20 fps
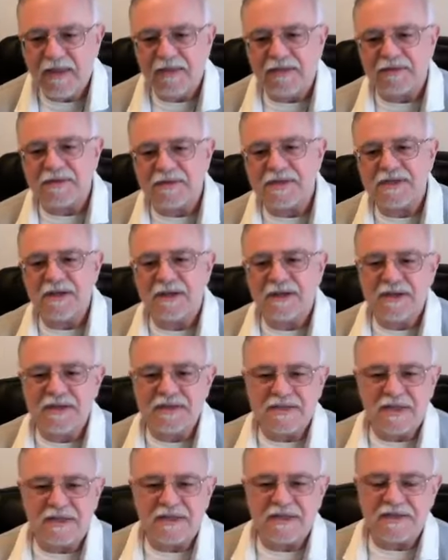There still
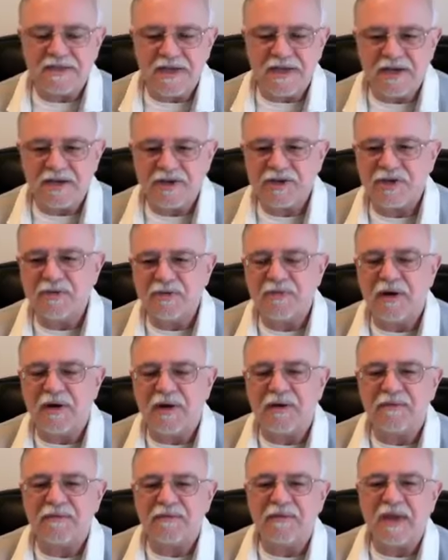is this issue
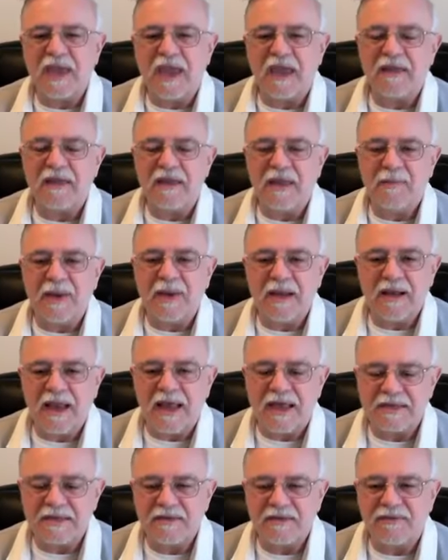of, can they be
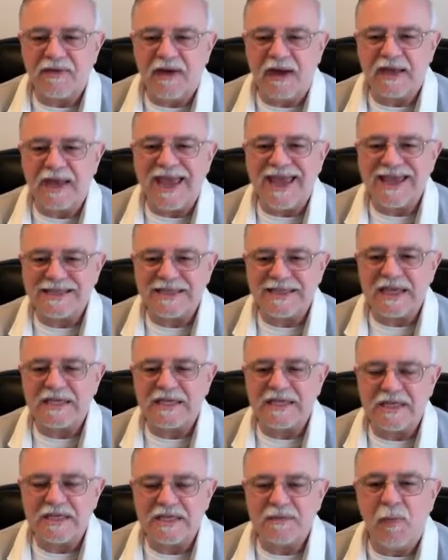classified as
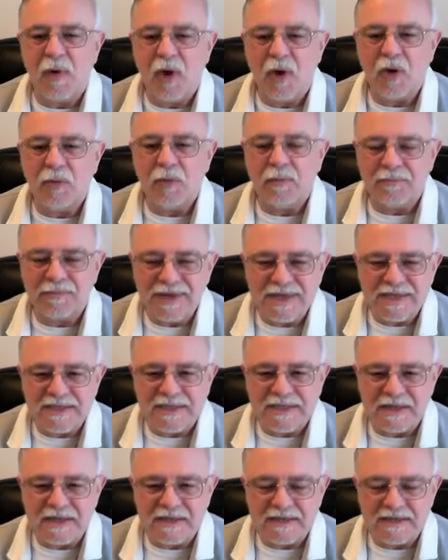a small
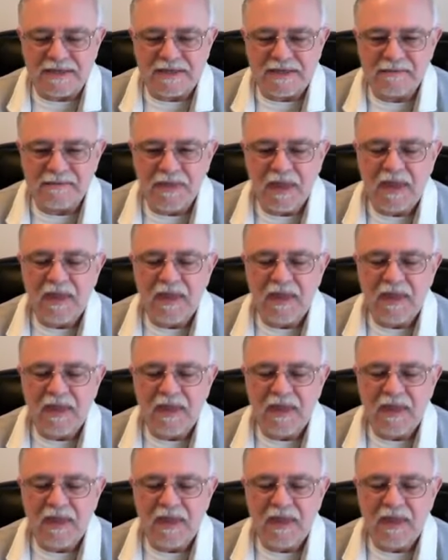business?